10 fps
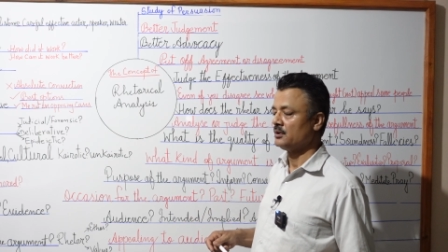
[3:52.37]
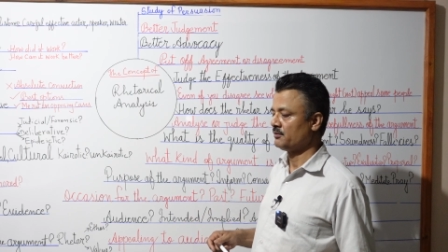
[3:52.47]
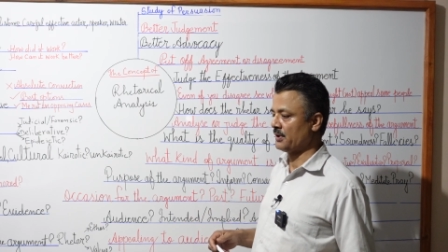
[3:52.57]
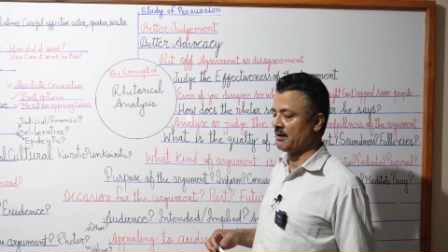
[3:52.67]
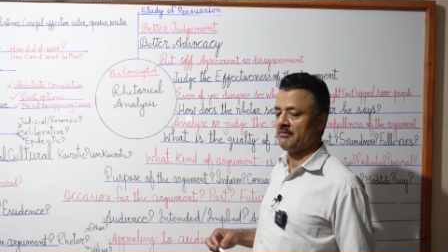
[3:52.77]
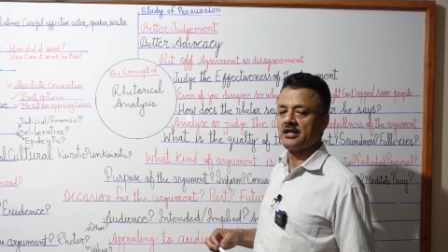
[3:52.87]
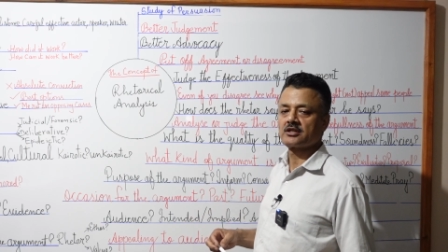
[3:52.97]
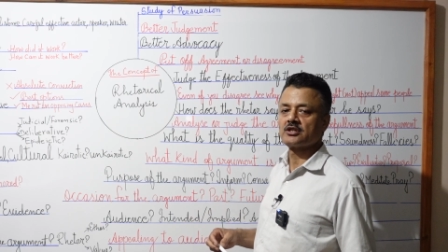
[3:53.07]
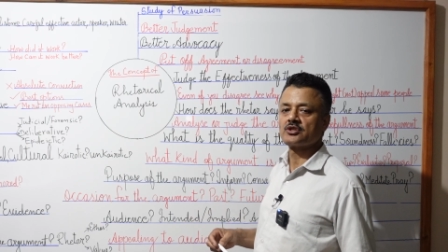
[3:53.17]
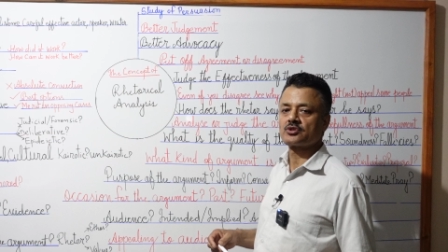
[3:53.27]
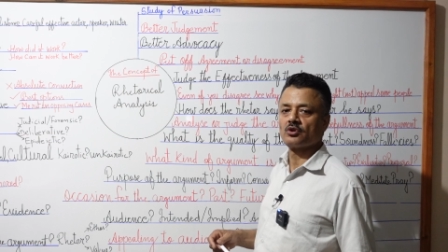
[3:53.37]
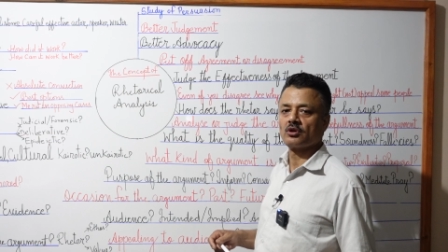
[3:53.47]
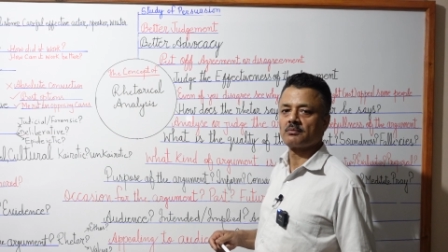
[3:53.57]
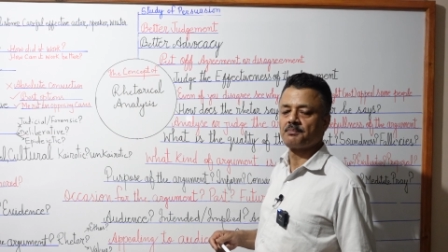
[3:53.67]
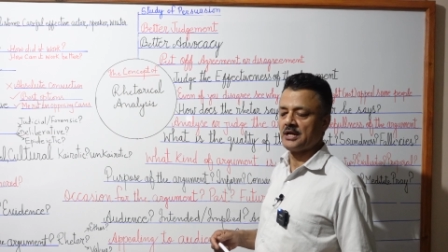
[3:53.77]
family
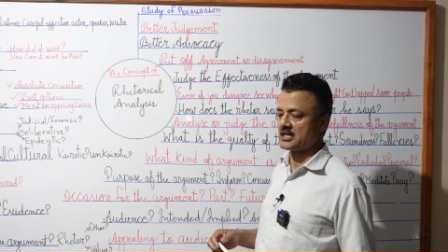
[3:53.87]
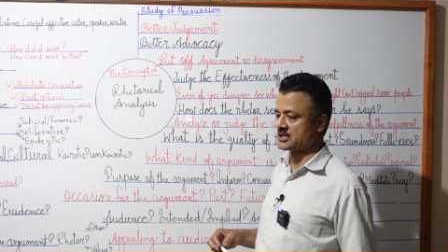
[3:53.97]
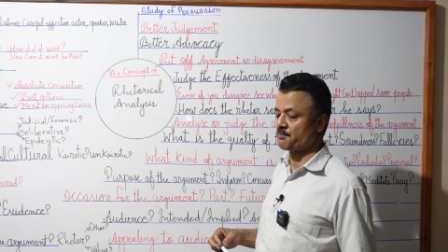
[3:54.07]
control pills,